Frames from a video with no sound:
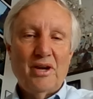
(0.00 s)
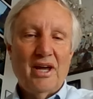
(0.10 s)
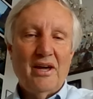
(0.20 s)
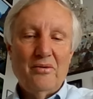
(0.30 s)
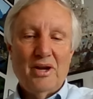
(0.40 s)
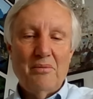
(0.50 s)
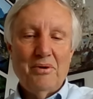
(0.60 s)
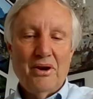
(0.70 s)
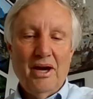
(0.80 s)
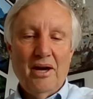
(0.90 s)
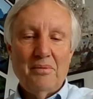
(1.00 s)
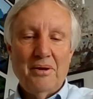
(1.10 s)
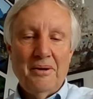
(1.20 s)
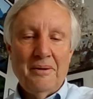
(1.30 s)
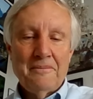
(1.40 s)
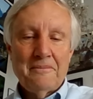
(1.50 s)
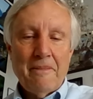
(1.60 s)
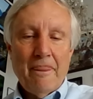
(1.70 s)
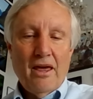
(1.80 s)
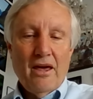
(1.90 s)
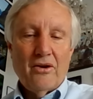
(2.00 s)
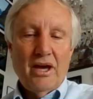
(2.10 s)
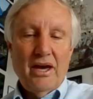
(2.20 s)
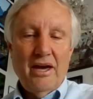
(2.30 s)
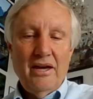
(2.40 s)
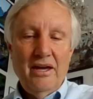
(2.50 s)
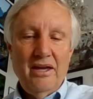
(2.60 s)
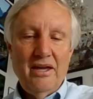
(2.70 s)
I, what I put up. Yep. Okay.